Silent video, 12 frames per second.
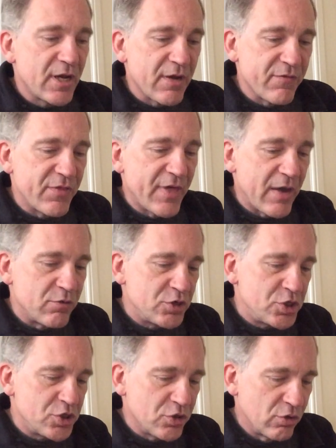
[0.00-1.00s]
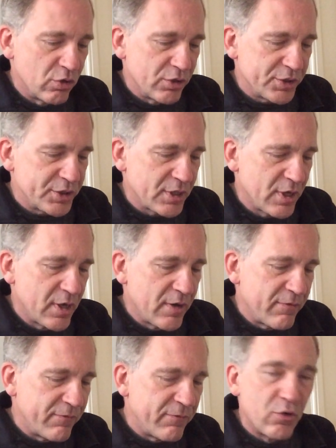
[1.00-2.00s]
of those short
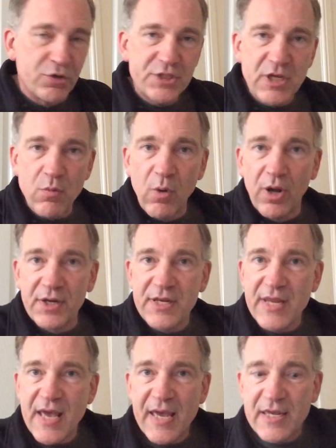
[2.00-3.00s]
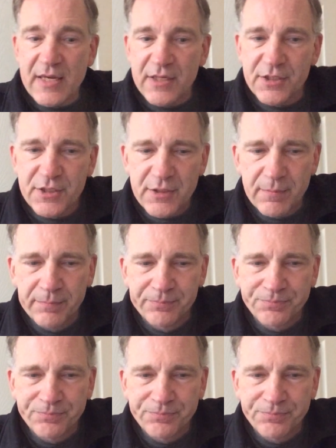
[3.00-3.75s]
41 days.